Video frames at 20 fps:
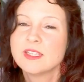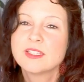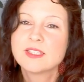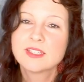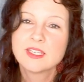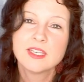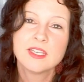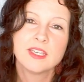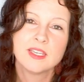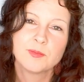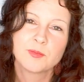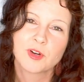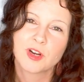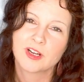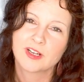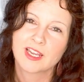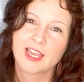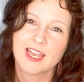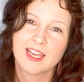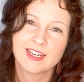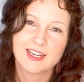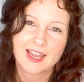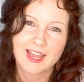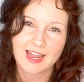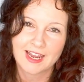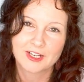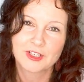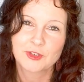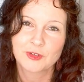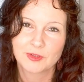C.E. Brock had
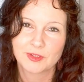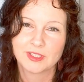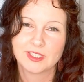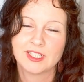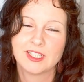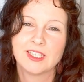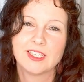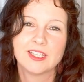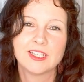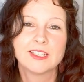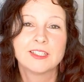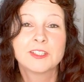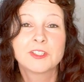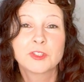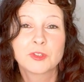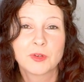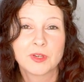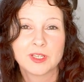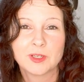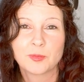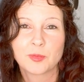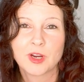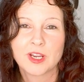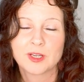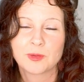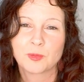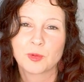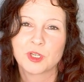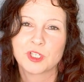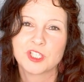actually illustrated Pride
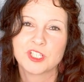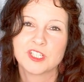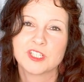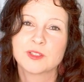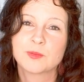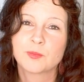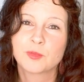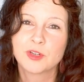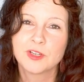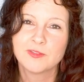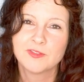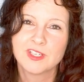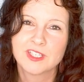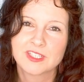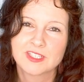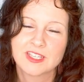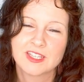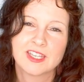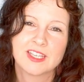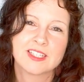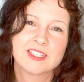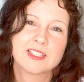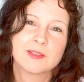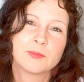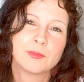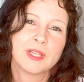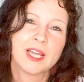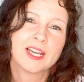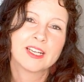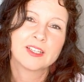and Prejudice previous to this
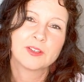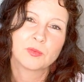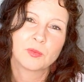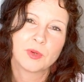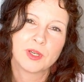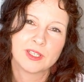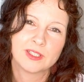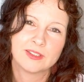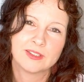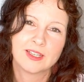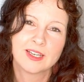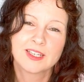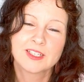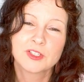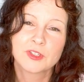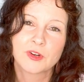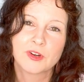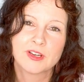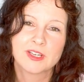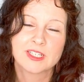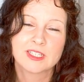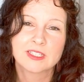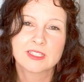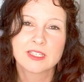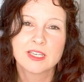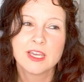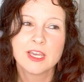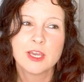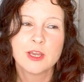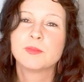in black and white line drawings,
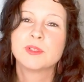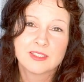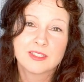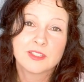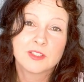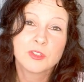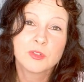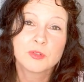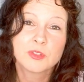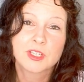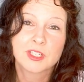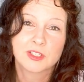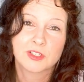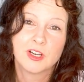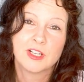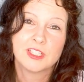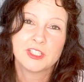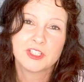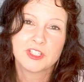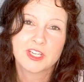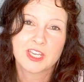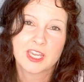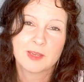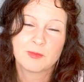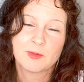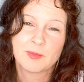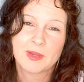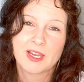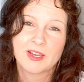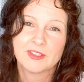but new technology came
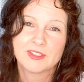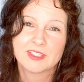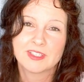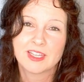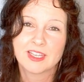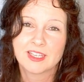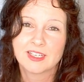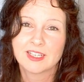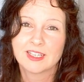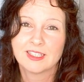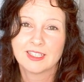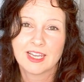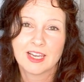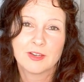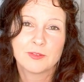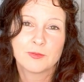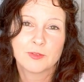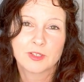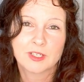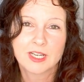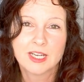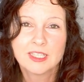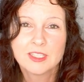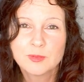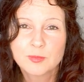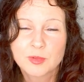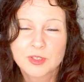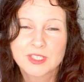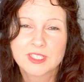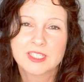about that allowed for color
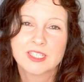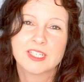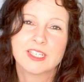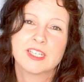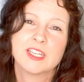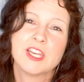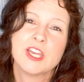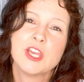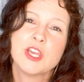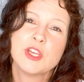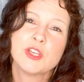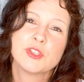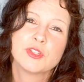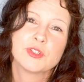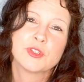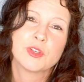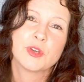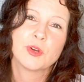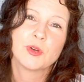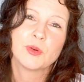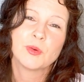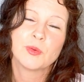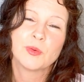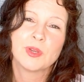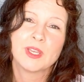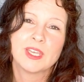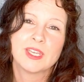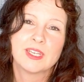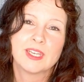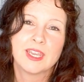printing.
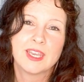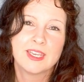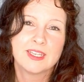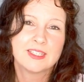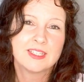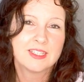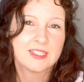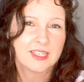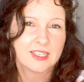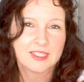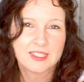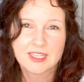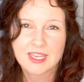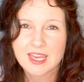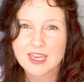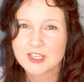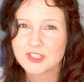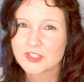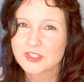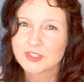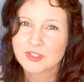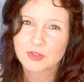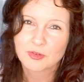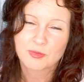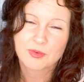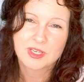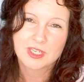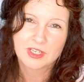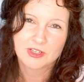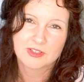So in 1898, just
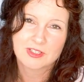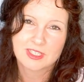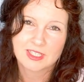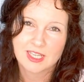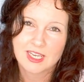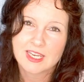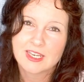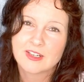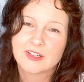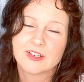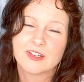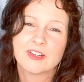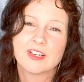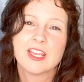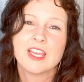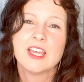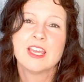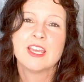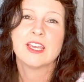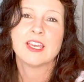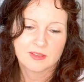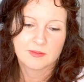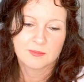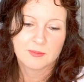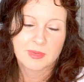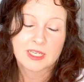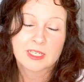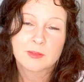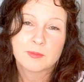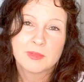three years later,
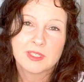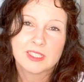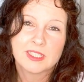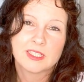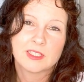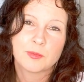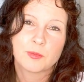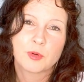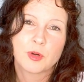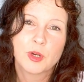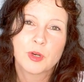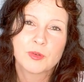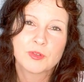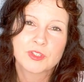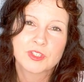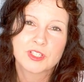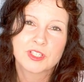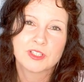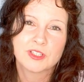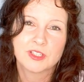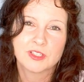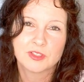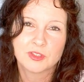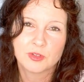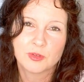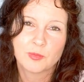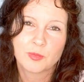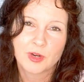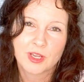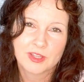Macmillan approached the
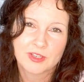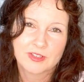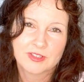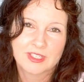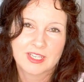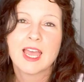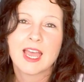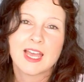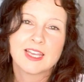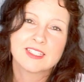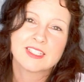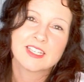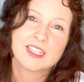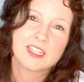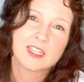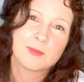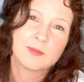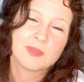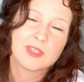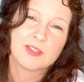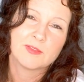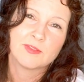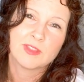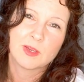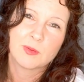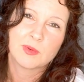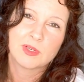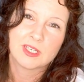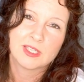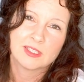two brothers, asking them if they
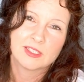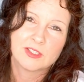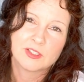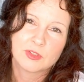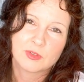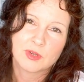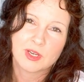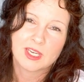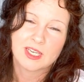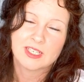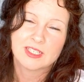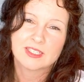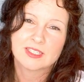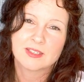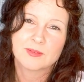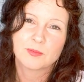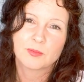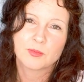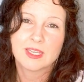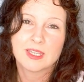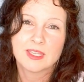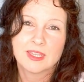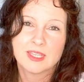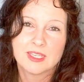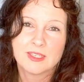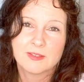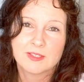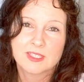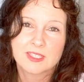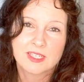would illustrate
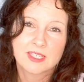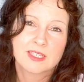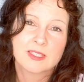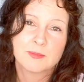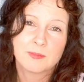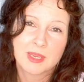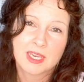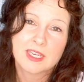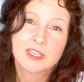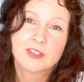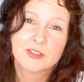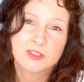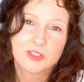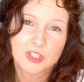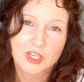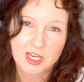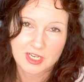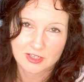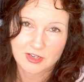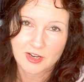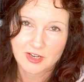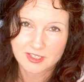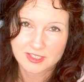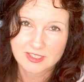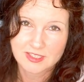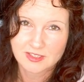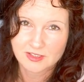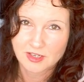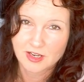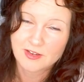the six main Jane
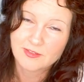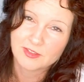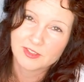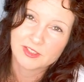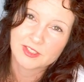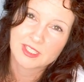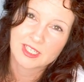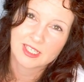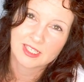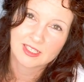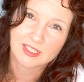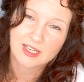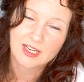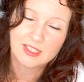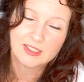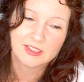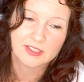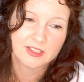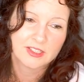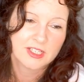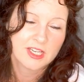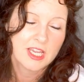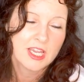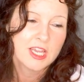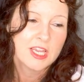Austen novels in color.